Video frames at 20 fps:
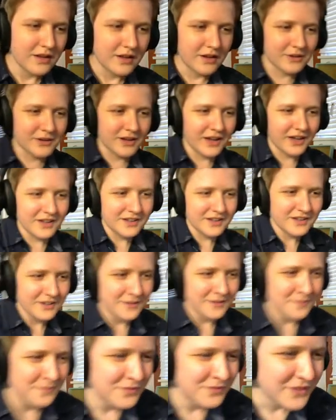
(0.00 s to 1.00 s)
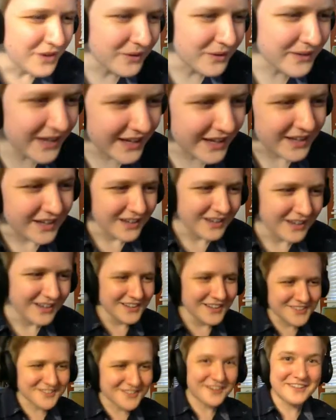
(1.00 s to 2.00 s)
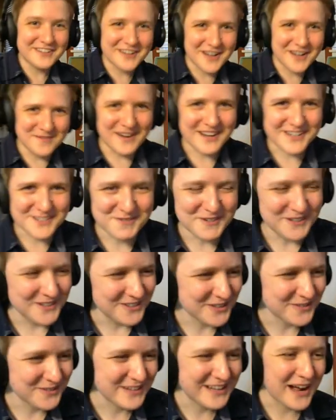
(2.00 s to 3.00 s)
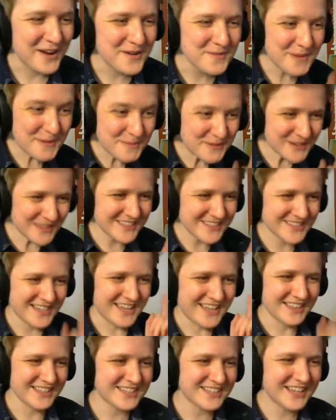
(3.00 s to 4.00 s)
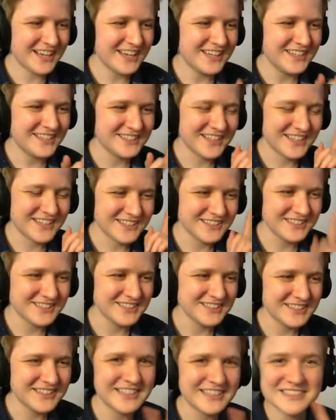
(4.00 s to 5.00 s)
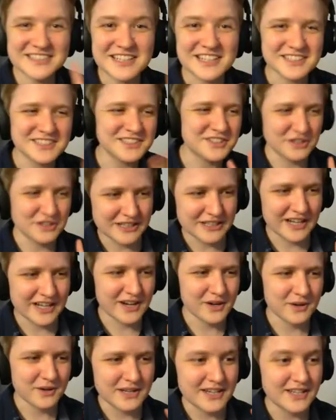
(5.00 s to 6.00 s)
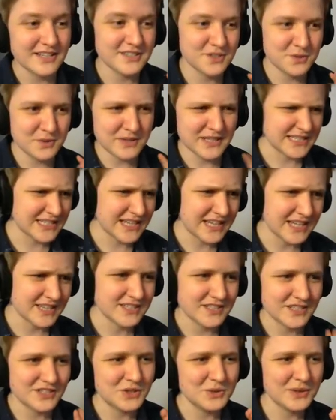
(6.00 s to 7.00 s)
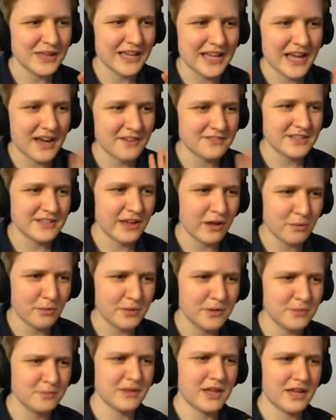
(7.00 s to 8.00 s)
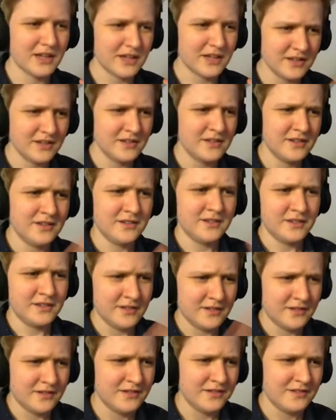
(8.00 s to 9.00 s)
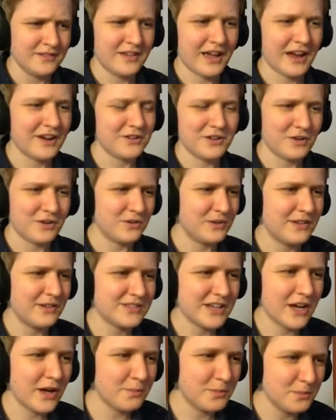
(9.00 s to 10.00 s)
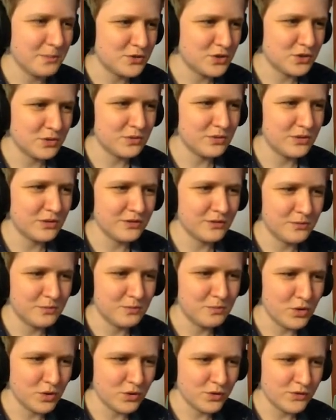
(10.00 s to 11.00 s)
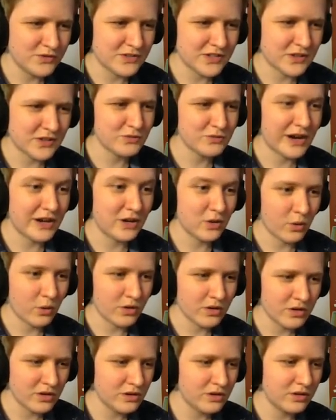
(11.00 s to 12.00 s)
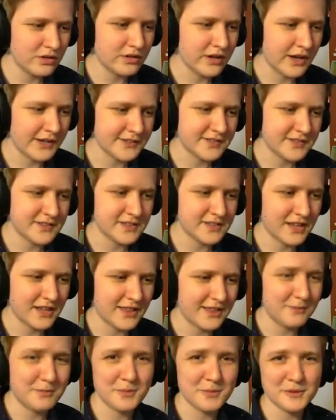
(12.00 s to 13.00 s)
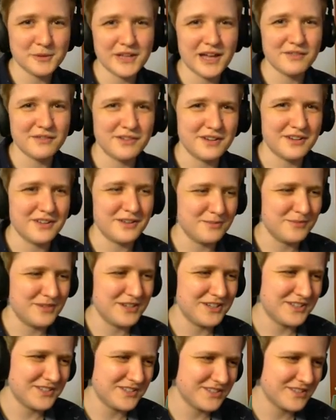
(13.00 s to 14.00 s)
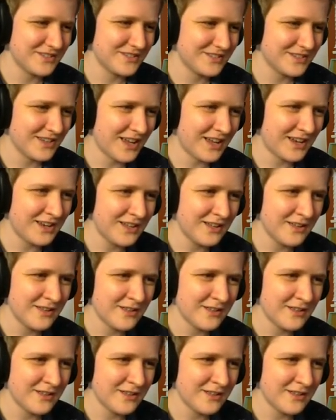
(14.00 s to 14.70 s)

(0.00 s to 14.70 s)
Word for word: Okay. Okay. It's starting to come back to me a little bit. I remember this guy. This guy is like a he's like a little clown and he's doing a dance and you like have to help him like I don't know. You have to help him do the moves in the right order or else I think people laugh at him and it's sad.